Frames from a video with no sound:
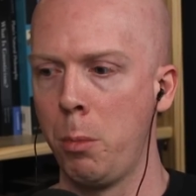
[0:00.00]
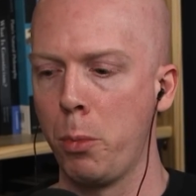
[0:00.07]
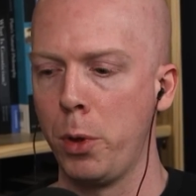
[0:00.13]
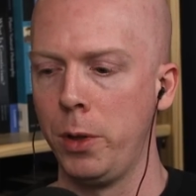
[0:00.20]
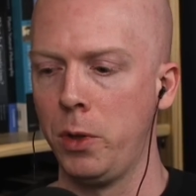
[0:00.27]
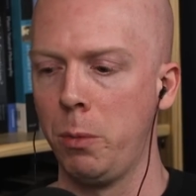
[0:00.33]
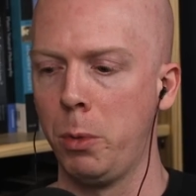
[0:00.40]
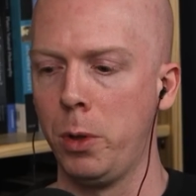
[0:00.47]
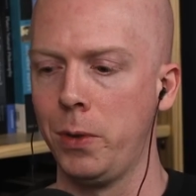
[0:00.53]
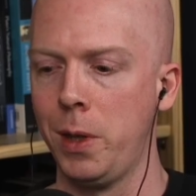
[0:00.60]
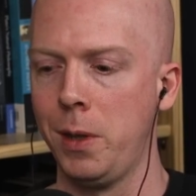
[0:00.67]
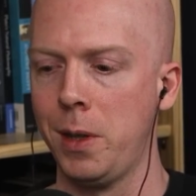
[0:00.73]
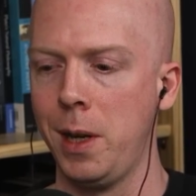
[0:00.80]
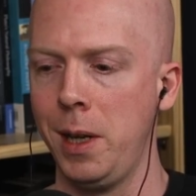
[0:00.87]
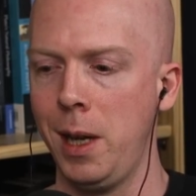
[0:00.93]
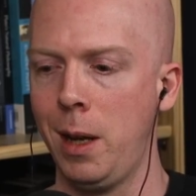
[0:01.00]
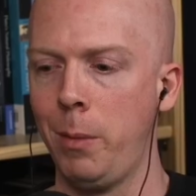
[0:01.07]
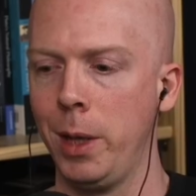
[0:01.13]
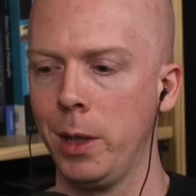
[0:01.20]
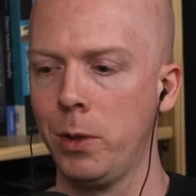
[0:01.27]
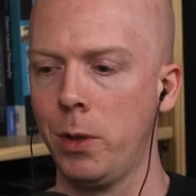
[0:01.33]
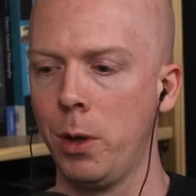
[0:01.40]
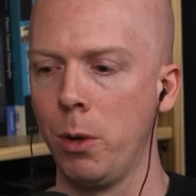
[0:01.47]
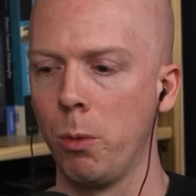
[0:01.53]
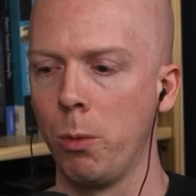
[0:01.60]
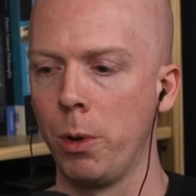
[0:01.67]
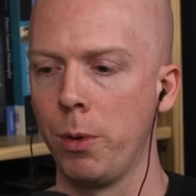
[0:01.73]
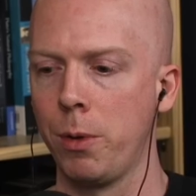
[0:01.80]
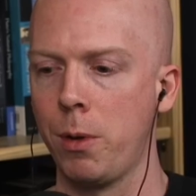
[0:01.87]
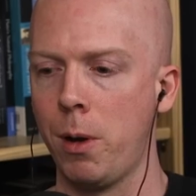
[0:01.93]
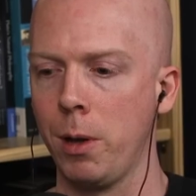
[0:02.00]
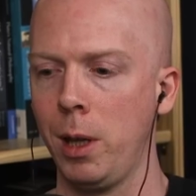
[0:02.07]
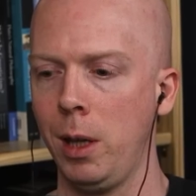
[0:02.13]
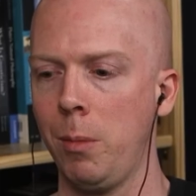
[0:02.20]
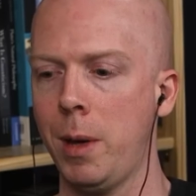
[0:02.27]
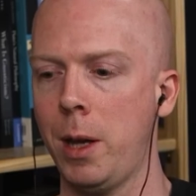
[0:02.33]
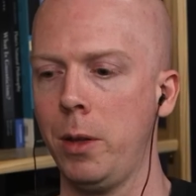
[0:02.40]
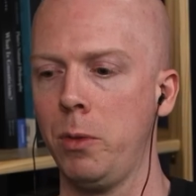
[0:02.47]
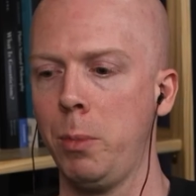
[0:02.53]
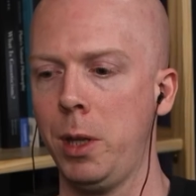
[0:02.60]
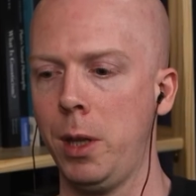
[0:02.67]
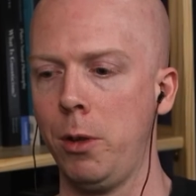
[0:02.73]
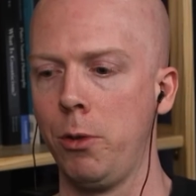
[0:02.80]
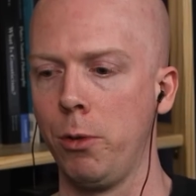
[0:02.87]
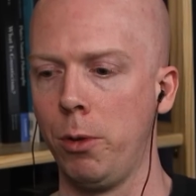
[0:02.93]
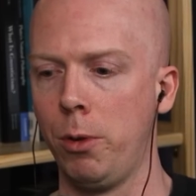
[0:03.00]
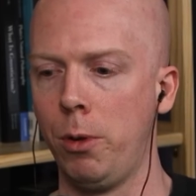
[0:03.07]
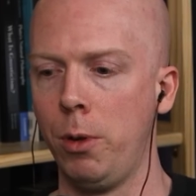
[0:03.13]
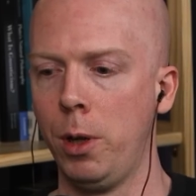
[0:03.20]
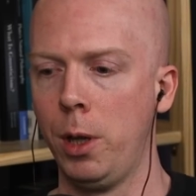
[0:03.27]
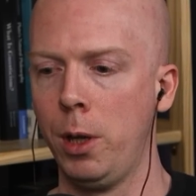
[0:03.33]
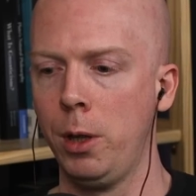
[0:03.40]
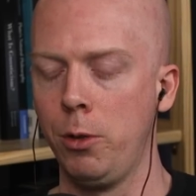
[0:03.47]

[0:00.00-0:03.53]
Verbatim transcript: principles and dynamics that are worth talking about as potential.